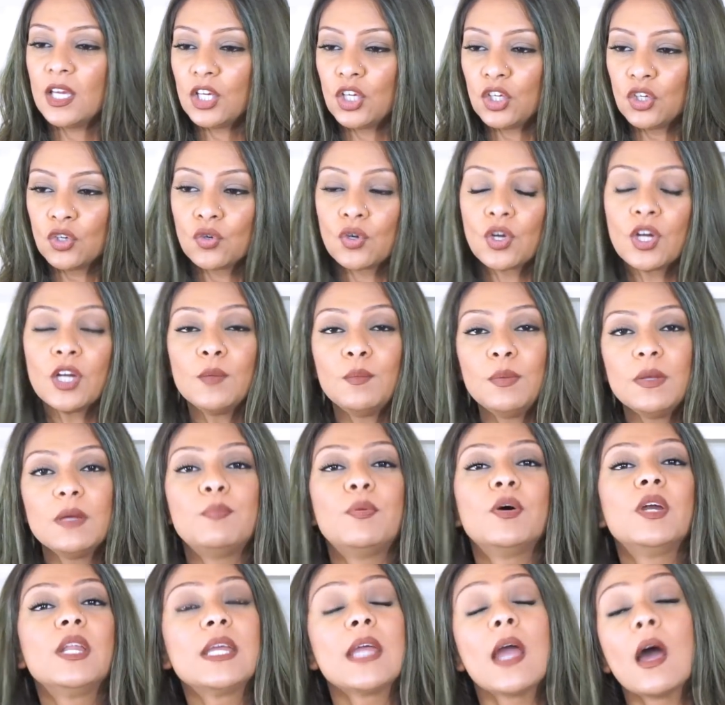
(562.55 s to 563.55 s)
you could be
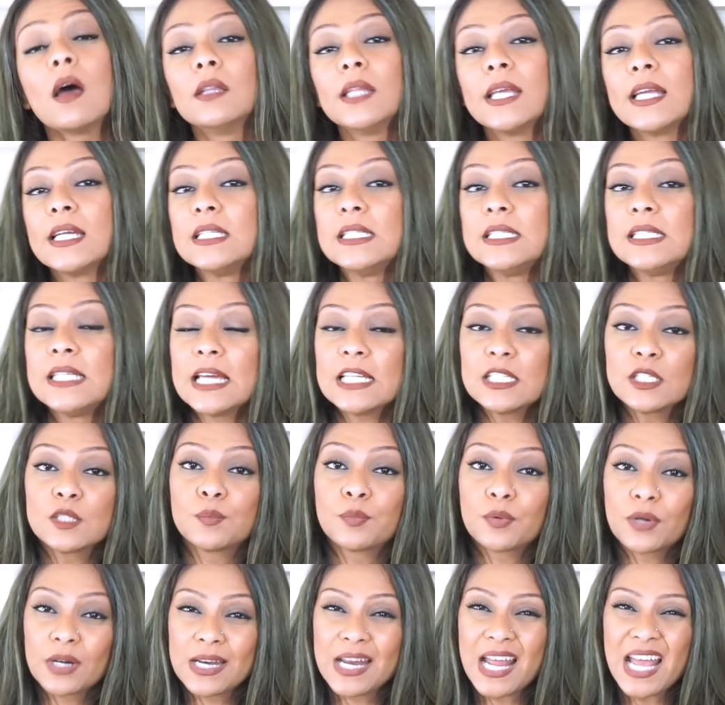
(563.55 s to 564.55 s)
putting out like a
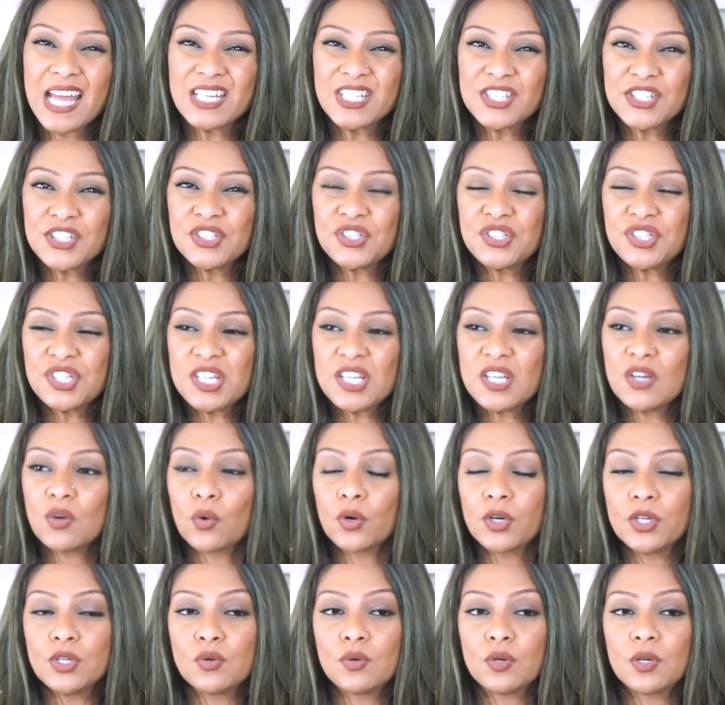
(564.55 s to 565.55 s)
desperate energy,
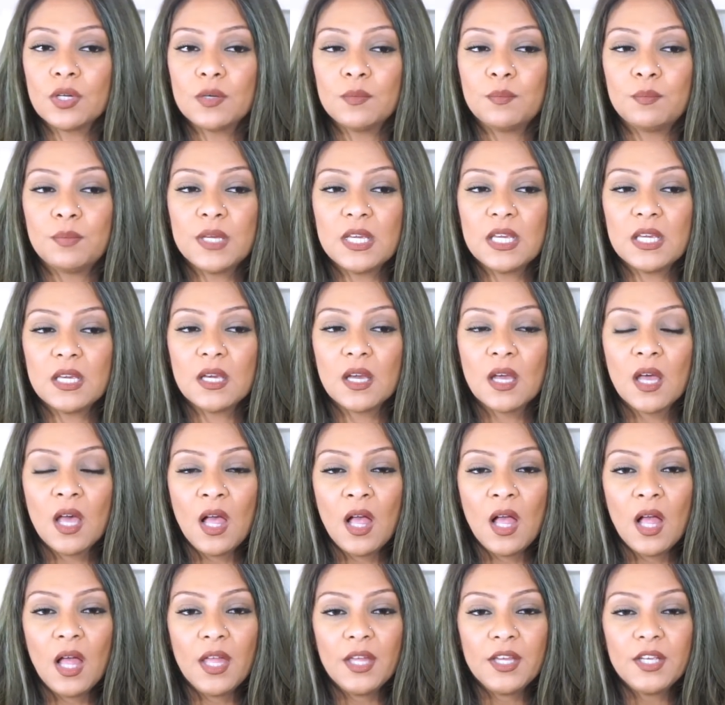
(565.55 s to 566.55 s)
or you could be,
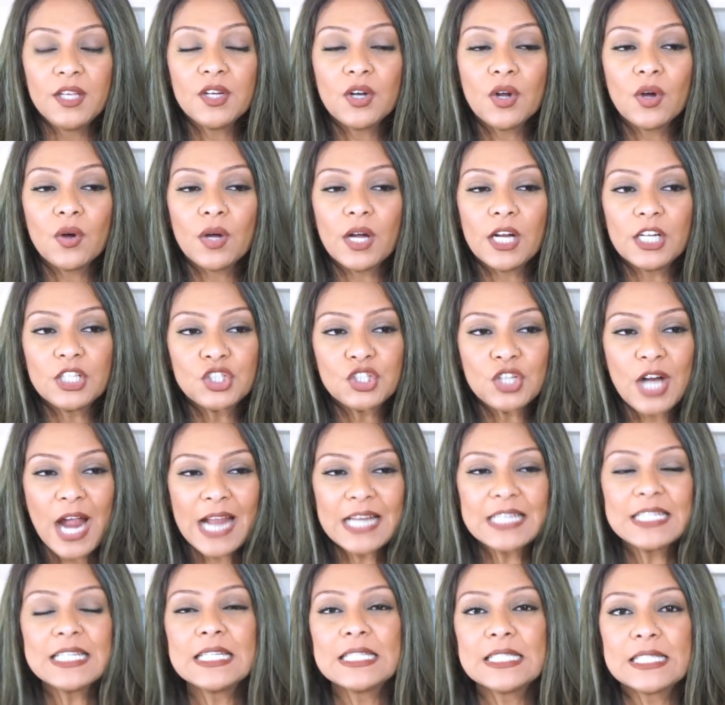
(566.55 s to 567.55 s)
you know,
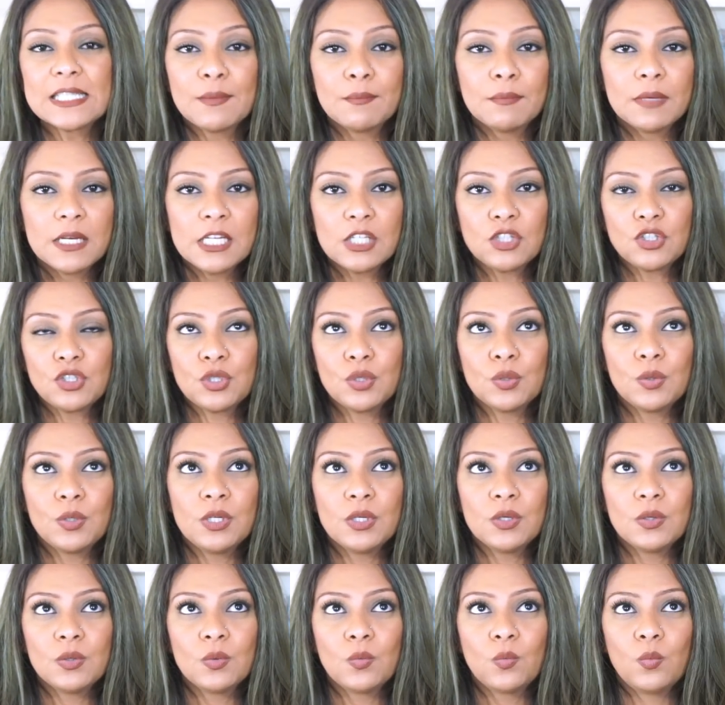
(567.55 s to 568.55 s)
attracting somebody to
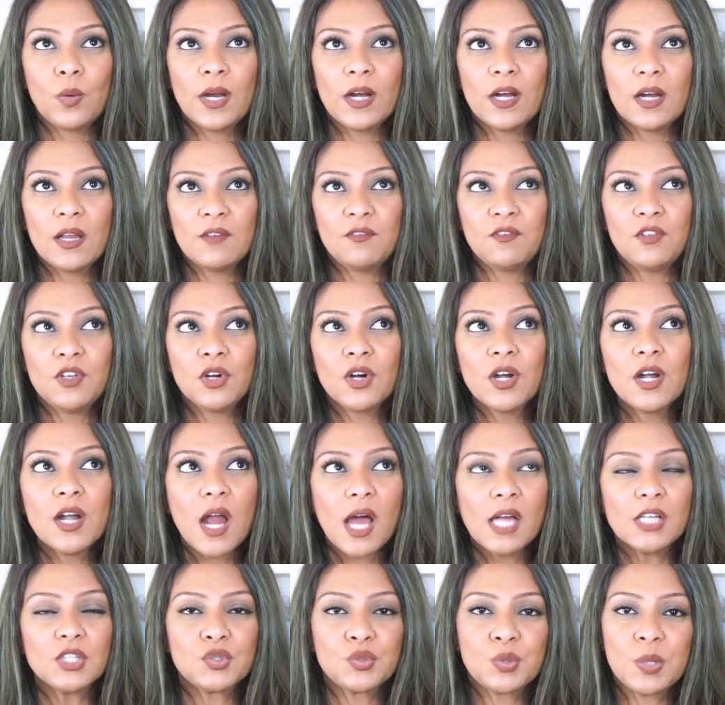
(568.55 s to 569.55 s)
you where if you're
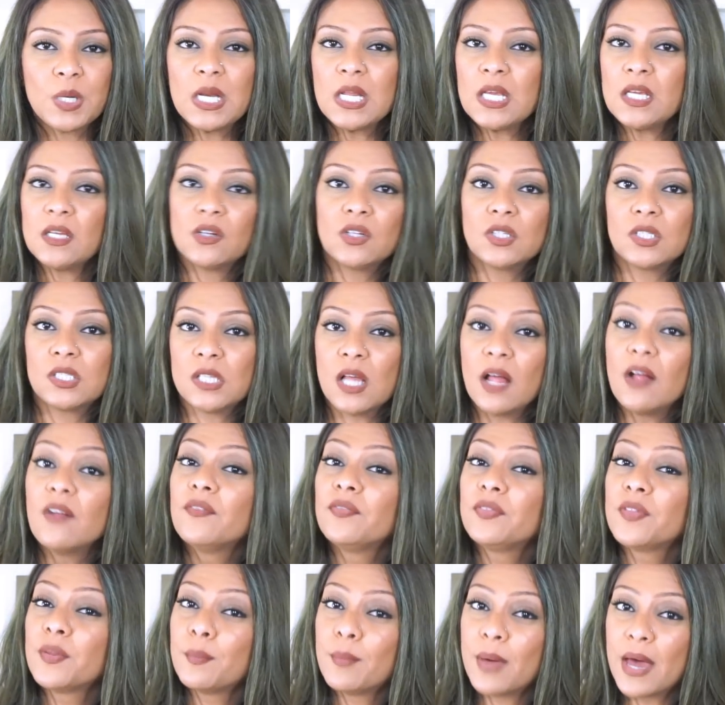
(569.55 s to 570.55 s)
not treating
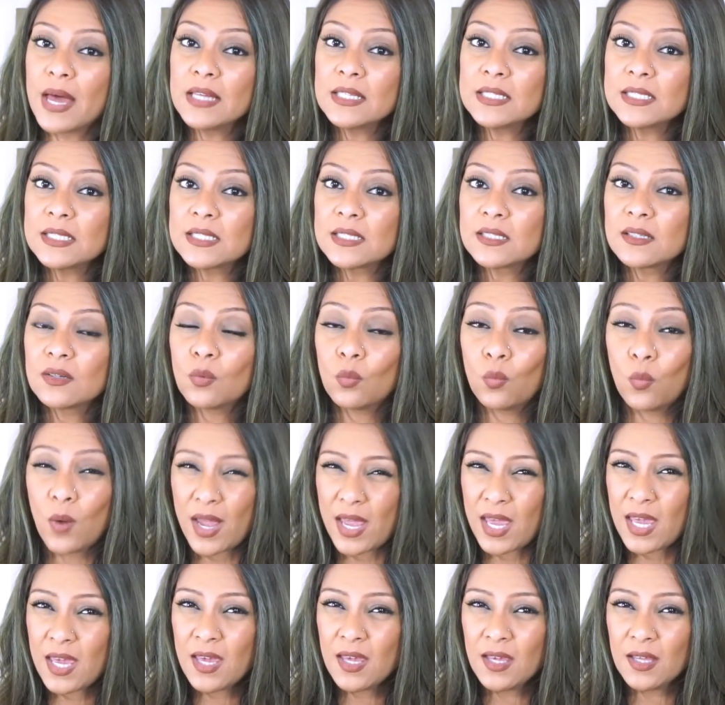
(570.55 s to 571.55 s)
yourself the best
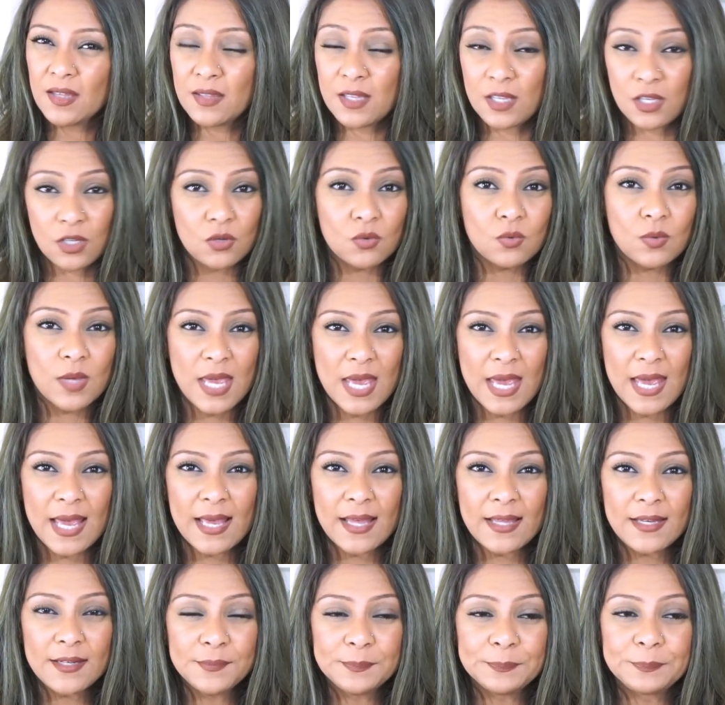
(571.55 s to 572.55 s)
way that you
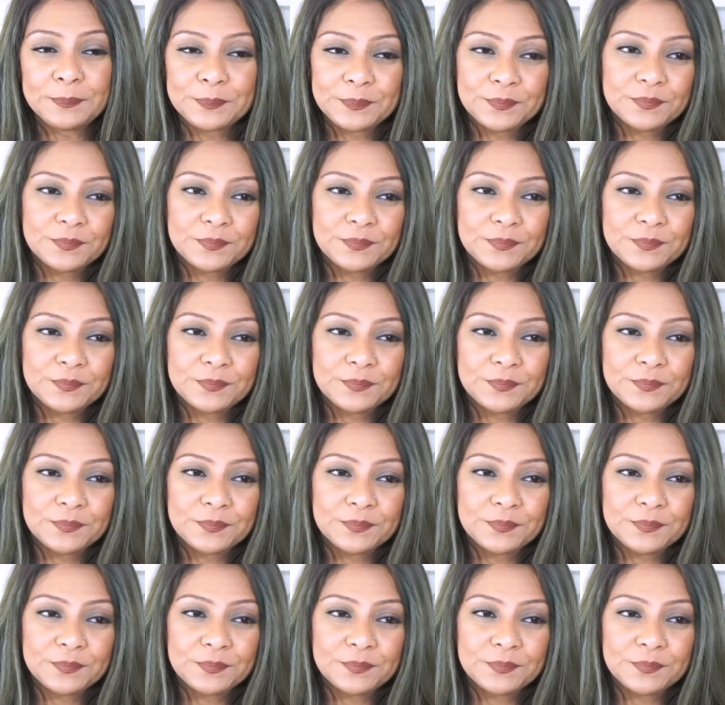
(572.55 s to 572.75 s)
can,